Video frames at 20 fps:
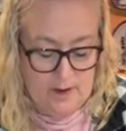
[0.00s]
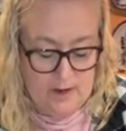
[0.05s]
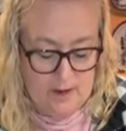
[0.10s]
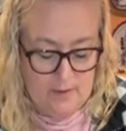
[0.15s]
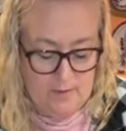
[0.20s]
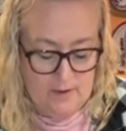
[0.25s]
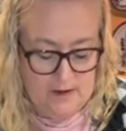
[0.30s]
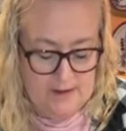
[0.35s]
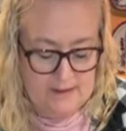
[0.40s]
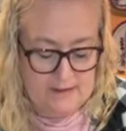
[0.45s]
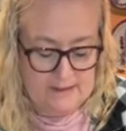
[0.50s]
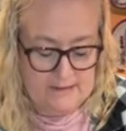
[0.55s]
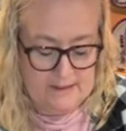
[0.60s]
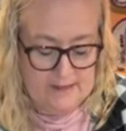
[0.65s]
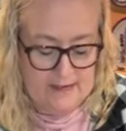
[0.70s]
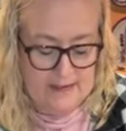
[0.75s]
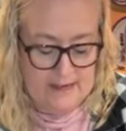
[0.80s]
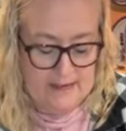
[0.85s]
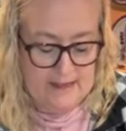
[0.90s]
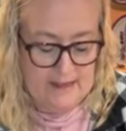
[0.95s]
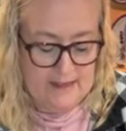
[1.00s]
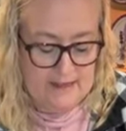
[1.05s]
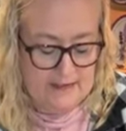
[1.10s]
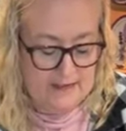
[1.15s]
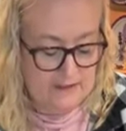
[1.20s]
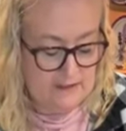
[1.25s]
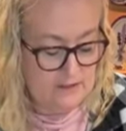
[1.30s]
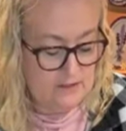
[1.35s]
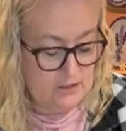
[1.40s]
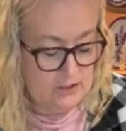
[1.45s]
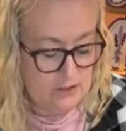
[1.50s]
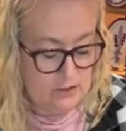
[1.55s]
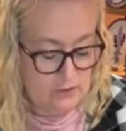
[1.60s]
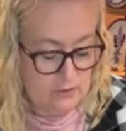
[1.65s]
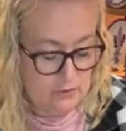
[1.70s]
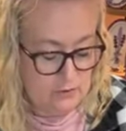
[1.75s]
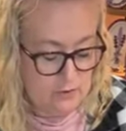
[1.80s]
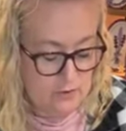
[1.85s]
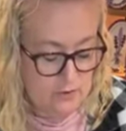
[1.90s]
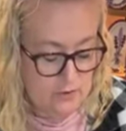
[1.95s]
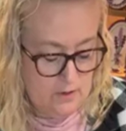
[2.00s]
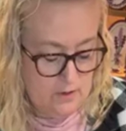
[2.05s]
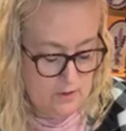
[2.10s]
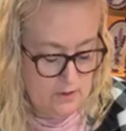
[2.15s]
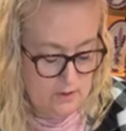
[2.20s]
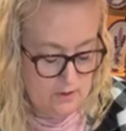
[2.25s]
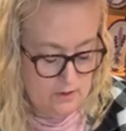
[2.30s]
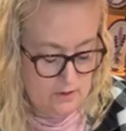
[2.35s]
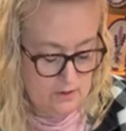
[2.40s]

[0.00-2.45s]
pen because I like to